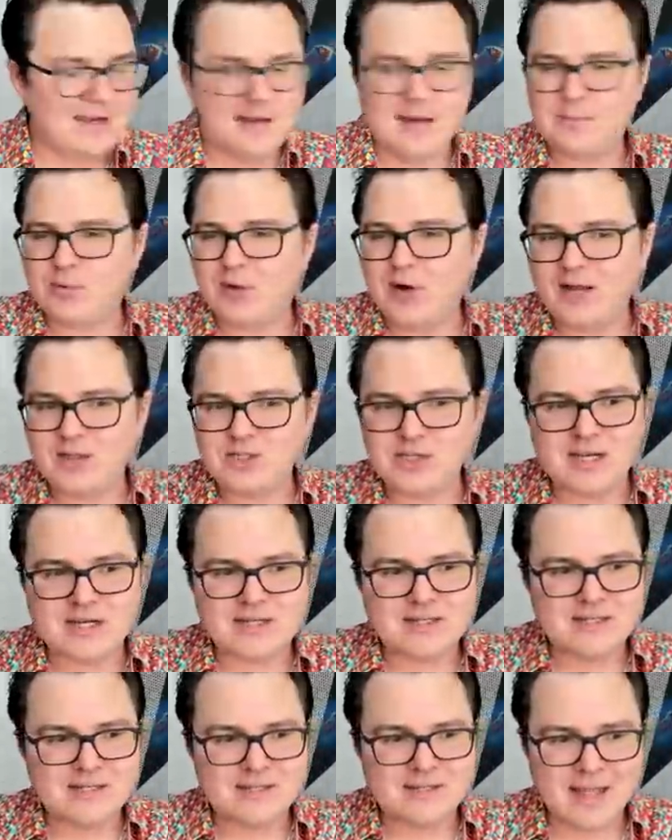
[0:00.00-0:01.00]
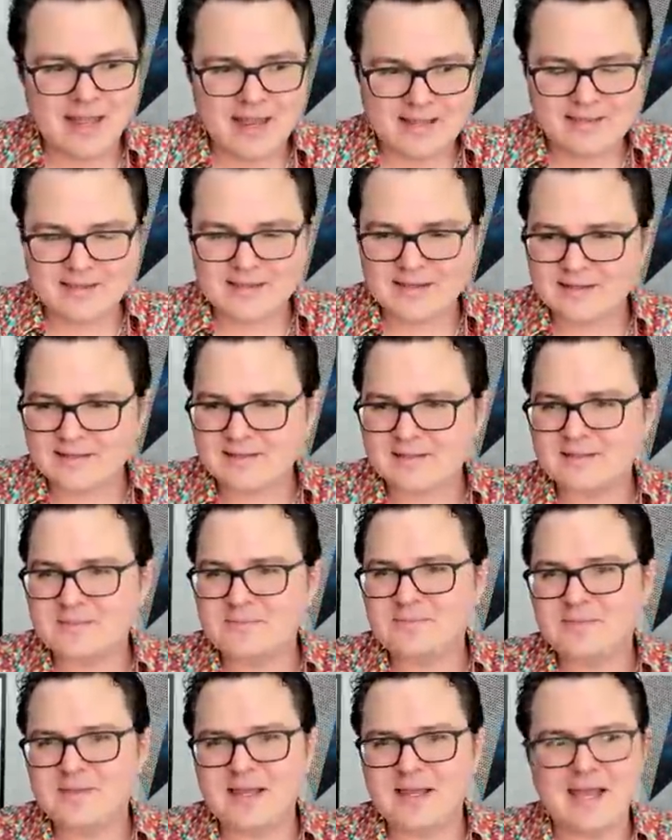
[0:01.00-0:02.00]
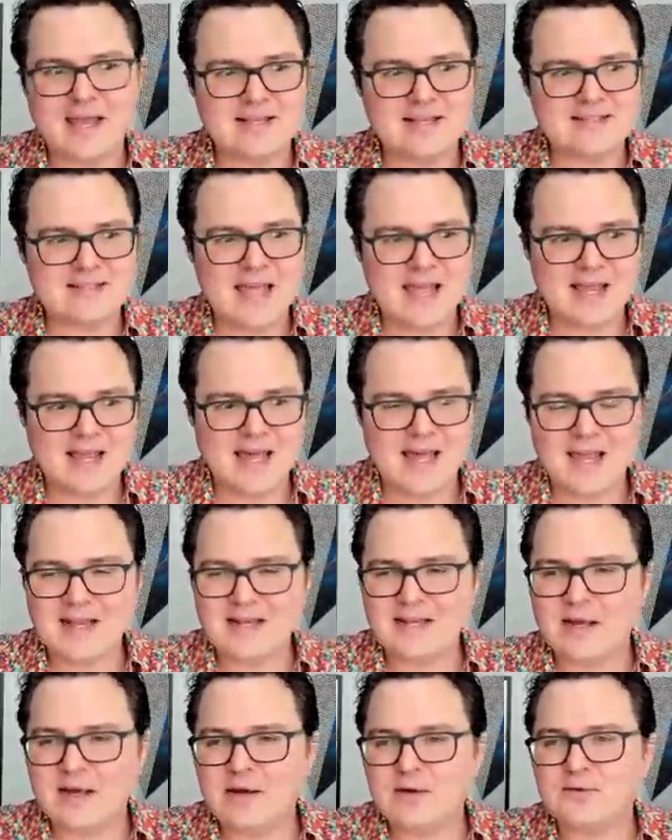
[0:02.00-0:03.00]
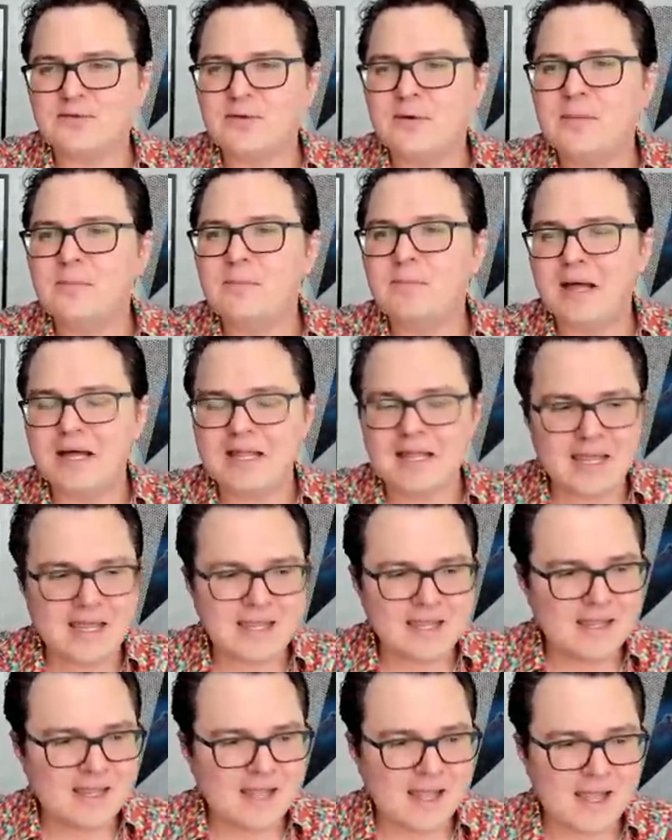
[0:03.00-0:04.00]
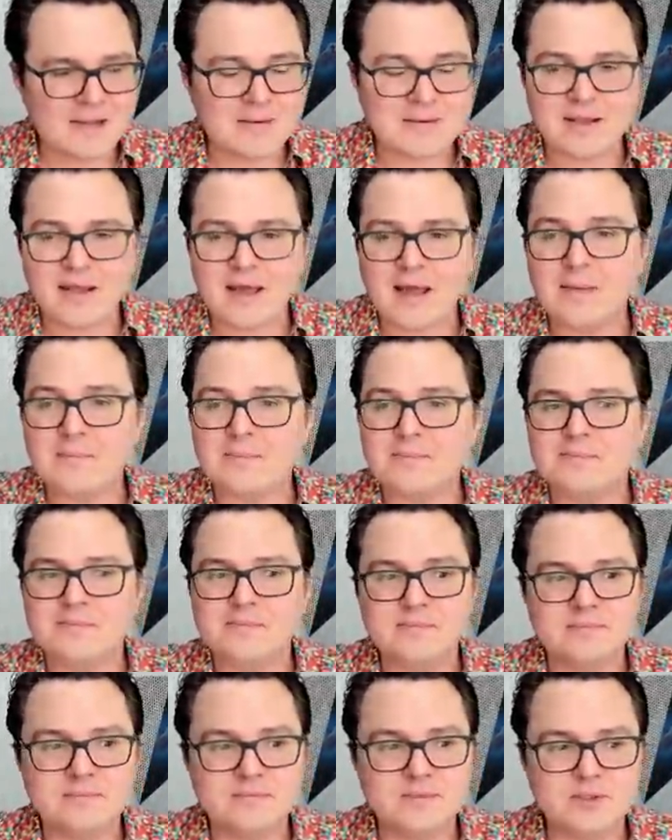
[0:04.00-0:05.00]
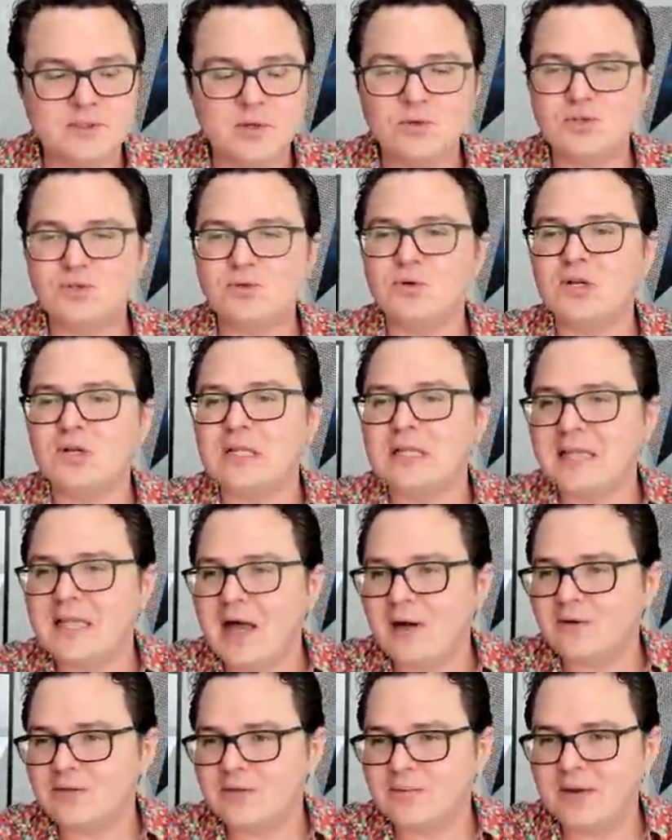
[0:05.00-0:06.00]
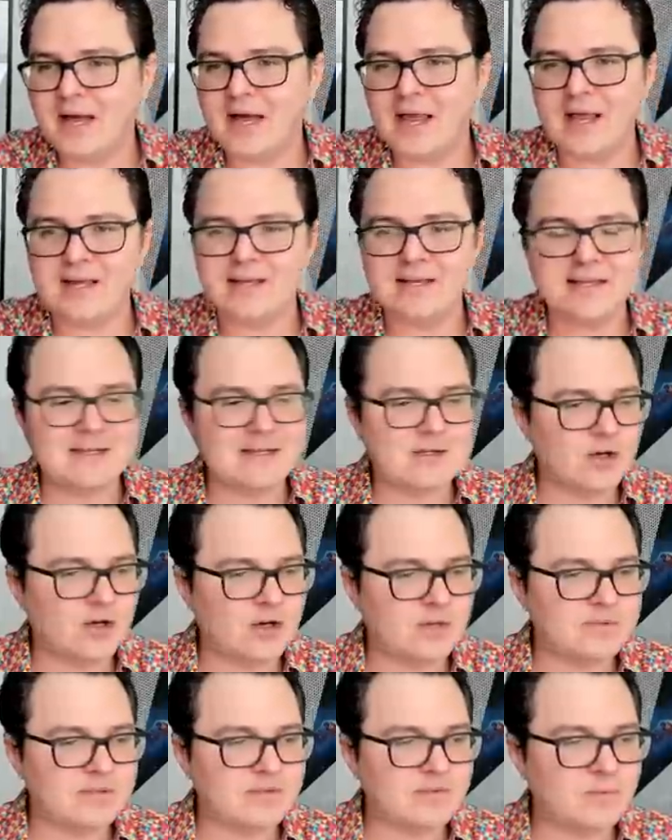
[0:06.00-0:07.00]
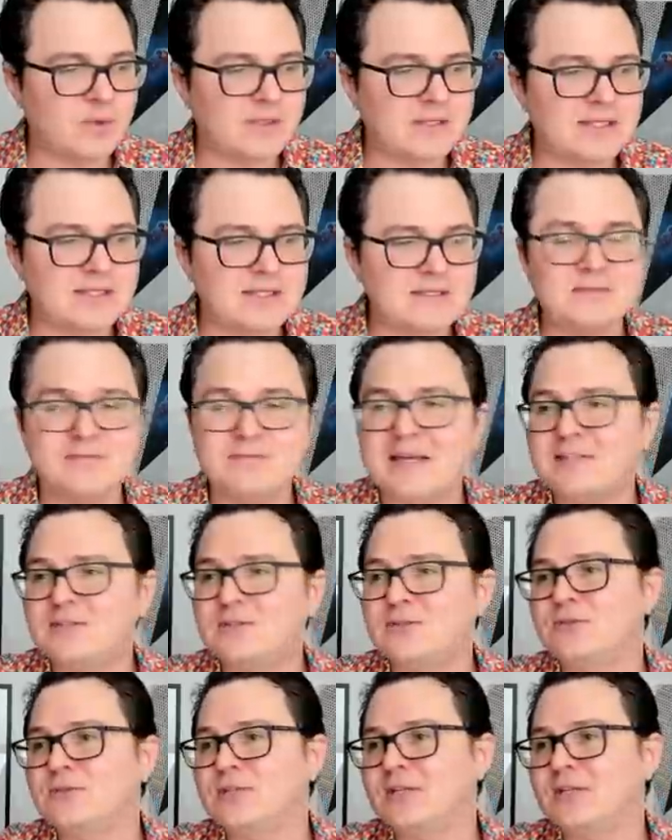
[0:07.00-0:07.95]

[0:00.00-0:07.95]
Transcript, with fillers: a project like this that has that kind of money and social clout behind it in terms of what these investors